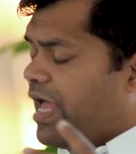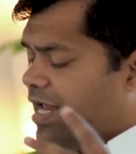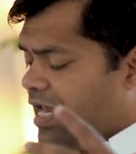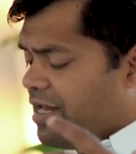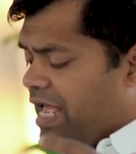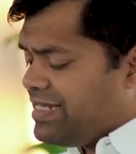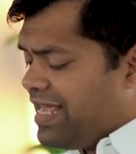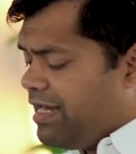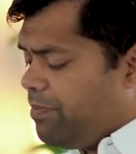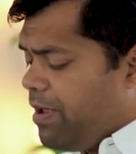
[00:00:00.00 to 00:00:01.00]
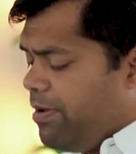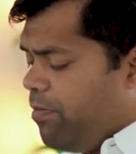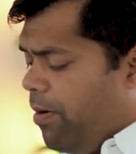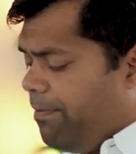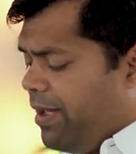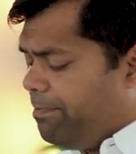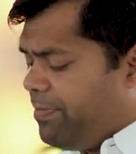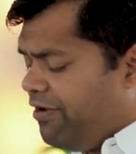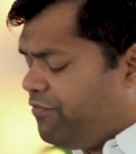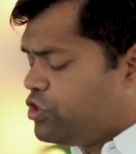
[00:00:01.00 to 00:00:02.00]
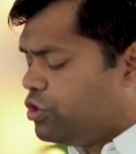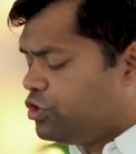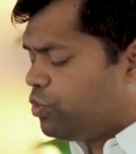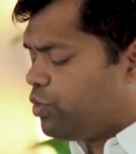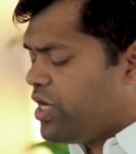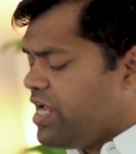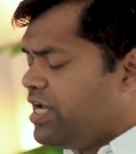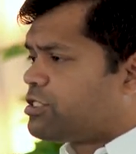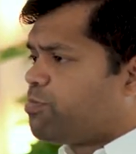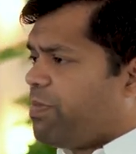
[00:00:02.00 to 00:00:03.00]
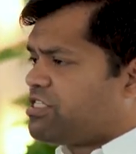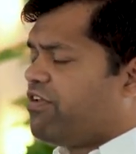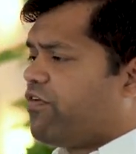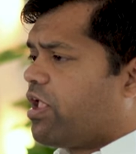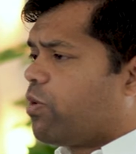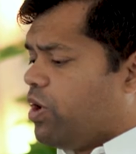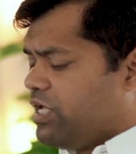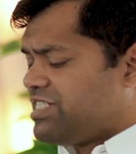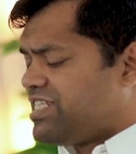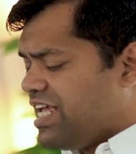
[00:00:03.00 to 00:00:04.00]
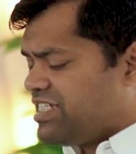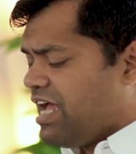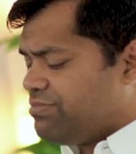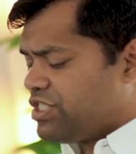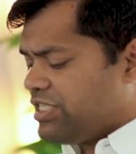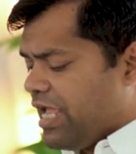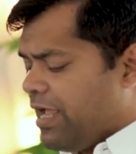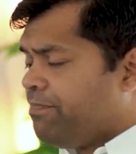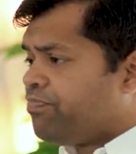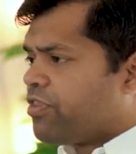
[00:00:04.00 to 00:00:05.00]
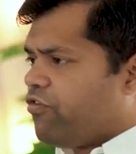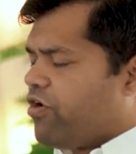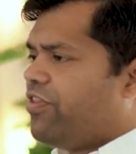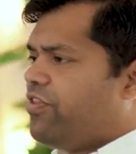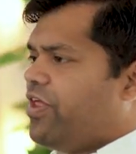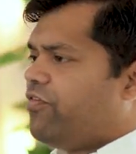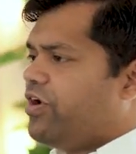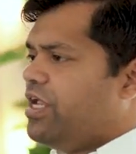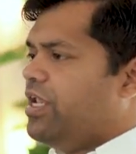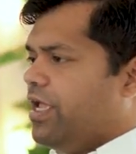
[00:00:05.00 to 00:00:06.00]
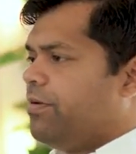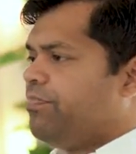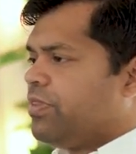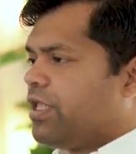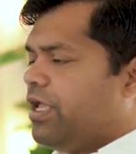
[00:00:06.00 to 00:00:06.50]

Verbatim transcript: and and and, and it may be more beneficial to read a specific verse ten times a day rather than reading